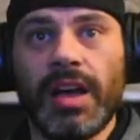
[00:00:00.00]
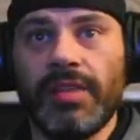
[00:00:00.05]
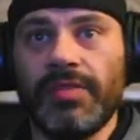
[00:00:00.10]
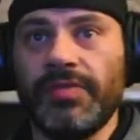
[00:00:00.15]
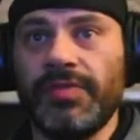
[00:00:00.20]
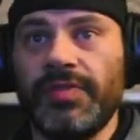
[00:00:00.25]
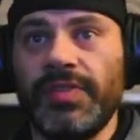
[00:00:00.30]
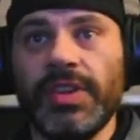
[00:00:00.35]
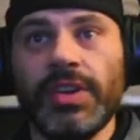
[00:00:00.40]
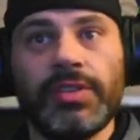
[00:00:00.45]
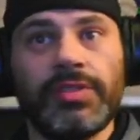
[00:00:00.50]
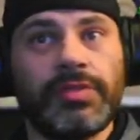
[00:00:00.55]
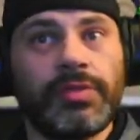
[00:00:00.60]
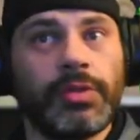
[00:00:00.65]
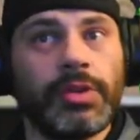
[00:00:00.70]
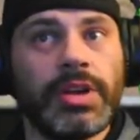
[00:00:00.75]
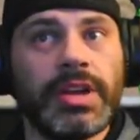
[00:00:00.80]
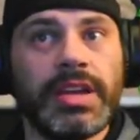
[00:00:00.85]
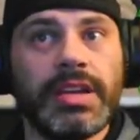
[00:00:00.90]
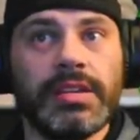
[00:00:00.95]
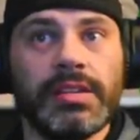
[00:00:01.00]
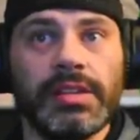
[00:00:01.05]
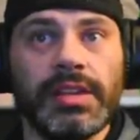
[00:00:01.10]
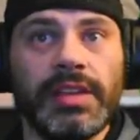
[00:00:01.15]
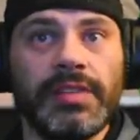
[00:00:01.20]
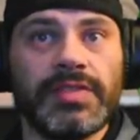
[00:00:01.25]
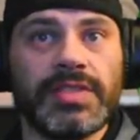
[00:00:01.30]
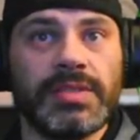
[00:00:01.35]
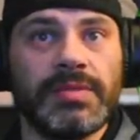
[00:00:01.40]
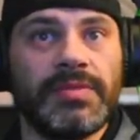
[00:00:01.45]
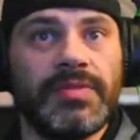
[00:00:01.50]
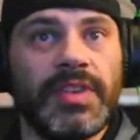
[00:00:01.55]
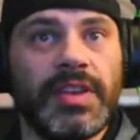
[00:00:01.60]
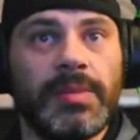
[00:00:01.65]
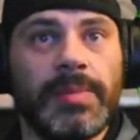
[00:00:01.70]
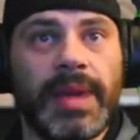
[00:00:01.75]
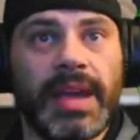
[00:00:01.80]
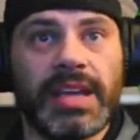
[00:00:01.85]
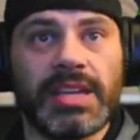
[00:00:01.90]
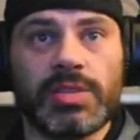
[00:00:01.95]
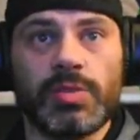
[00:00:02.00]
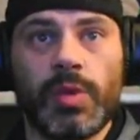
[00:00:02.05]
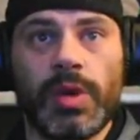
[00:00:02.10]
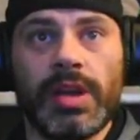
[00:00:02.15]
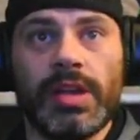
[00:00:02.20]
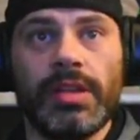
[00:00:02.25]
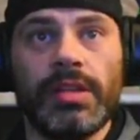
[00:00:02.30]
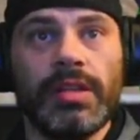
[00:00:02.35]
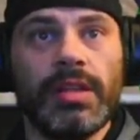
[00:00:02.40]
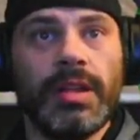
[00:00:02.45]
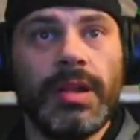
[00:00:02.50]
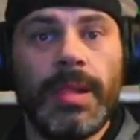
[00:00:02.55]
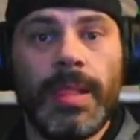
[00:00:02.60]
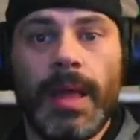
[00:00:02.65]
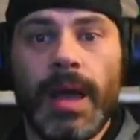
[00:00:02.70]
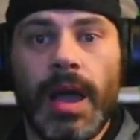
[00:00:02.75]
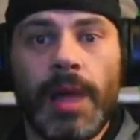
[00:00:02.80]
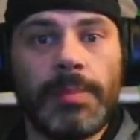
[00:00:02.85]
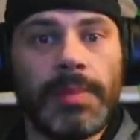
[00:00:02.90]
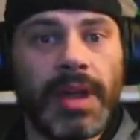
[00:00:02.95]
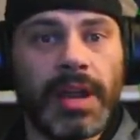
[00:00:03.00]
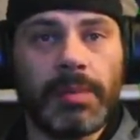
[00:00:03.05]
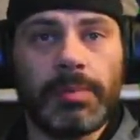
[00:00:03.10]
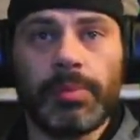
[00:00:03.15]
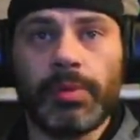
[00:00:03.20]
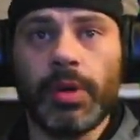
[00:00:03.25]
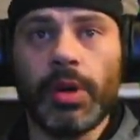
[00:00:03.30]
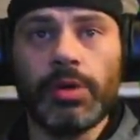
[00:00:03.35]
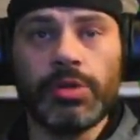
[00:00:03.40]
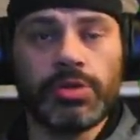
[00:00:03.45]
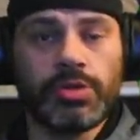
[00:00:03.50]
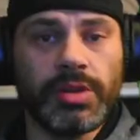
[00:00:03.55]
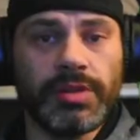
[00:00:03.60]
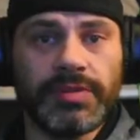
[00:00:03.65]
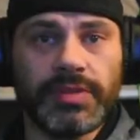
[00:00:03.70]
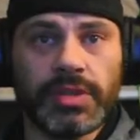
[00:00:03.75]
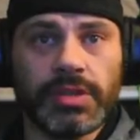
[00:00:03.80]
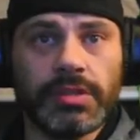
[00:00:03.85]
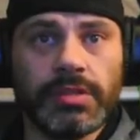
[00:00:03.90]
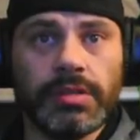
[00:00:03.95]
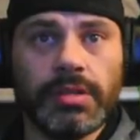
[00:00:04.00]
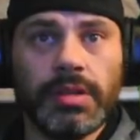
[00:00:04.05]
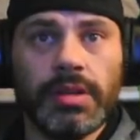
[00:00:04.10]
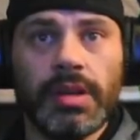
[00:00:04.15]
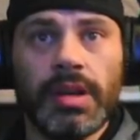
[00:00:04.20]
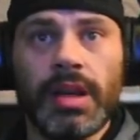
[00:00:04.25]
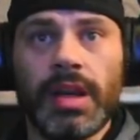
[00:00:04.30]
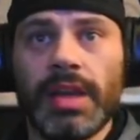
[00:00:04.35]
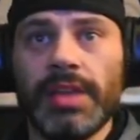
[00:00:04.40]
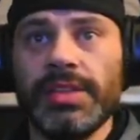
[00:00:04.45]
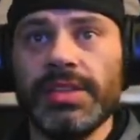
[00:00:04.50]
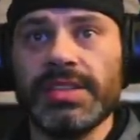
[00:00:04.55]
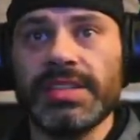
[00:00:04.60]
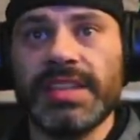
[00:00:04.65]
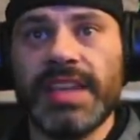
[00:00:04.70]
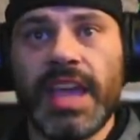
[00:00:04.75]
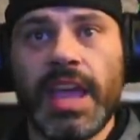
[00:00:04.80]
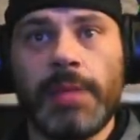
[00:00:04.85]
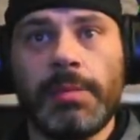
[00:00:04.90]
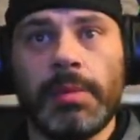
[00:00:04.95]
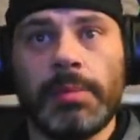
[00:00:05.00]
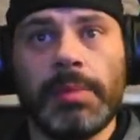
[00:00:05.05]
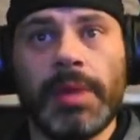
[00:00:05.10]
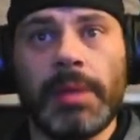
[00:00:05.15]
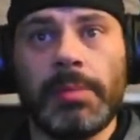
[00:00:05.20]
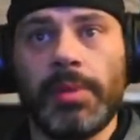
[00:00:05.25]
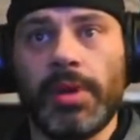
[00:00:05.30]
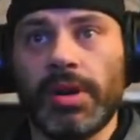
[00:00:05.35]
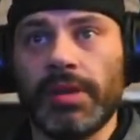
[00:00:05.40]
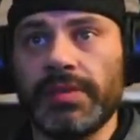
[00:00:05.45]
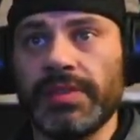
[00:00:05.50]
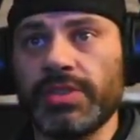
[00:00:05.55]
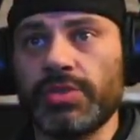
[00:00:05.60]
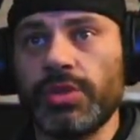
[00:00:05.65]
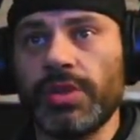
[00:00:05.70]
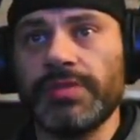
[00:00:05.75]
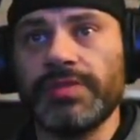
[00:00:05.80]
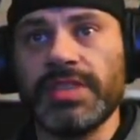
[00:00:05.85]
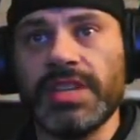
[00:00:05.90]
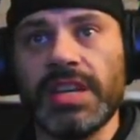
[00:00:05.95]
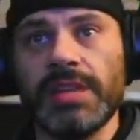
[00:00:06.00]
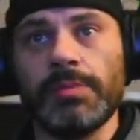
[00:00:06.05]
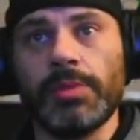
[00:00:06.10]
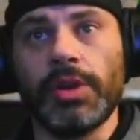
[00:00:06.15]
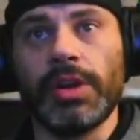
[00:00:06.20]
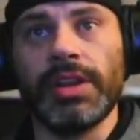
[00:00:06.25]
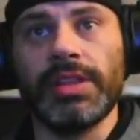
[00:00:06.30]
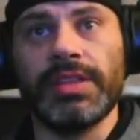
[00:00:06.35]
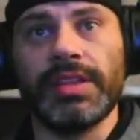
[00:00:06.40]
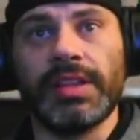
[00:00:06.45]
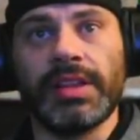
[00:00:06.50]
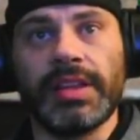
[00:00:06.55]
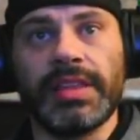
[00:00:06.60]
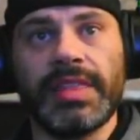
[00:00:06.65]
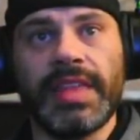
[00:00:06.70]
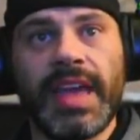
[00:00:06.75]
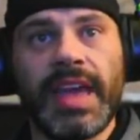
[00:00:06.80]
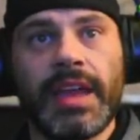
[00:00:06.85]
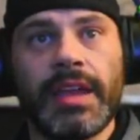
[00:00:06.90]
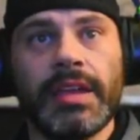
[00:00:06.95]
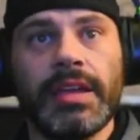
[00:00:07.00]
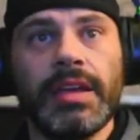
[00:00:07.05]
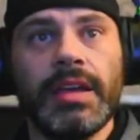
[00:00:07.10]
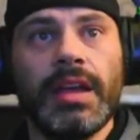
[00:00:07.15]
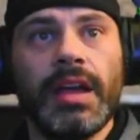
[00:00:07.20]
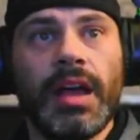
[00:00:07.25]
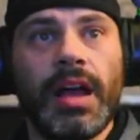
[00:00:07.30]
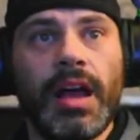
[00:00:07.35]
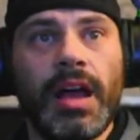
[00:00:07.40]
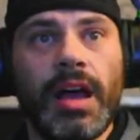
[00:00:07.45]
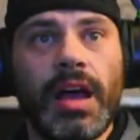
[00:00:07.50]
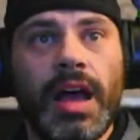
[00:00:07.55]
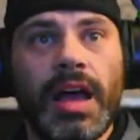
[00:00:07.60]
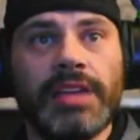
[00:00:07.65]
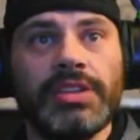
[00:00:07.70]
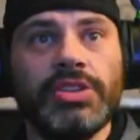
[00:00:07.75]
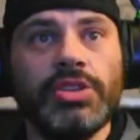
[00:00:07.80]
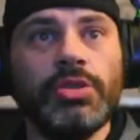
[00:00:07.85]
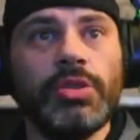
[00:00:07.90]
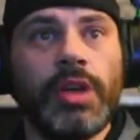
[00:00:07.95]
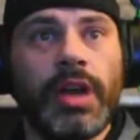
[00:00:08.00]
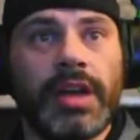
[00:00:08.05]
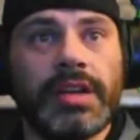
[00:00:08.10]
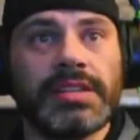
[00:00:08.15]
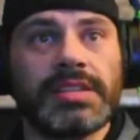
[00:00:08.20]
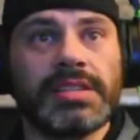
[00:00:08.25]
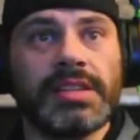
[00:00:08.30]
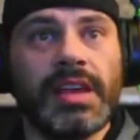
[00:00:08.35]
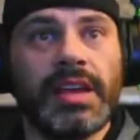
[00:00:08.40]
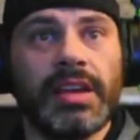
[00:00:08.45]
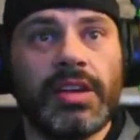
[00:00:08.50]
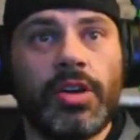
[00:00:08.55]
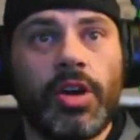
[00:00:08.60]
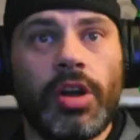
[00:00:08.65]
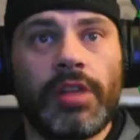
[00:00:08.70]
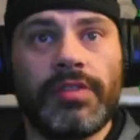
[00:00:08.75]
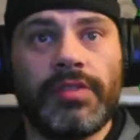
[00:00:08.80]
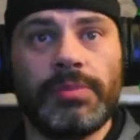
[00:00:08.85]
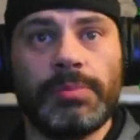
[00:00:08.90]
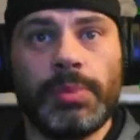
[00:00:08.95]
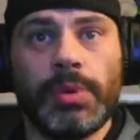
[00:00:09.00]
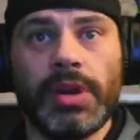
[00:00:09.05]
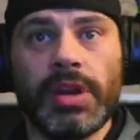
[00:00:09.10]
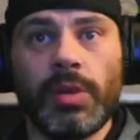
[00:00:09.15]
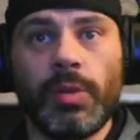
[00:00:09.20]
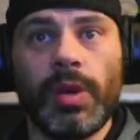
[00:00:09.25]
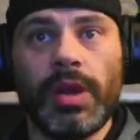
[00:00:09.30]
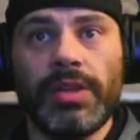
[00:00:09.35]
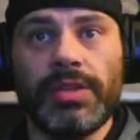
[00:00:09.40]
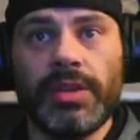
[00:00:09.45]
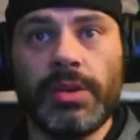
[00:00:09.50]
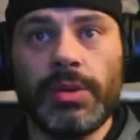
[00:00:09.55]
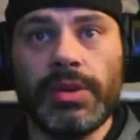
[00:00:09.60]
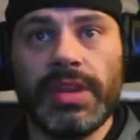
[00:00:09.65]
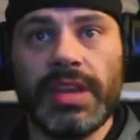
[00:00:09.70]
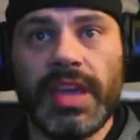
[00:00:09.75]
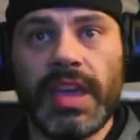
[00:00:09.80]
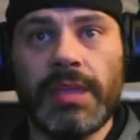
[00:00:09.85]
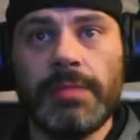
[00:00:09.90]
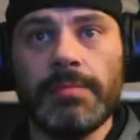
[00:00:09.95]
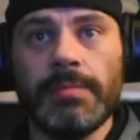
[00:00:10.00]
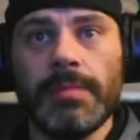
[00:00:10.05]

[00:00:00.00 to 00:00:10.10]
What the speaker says: feel free, leave some feedback as well. I'm not a pro drifter in this game. I'm not part of the drift team or anything like that. I do know how to slide a car pretty well though in the game,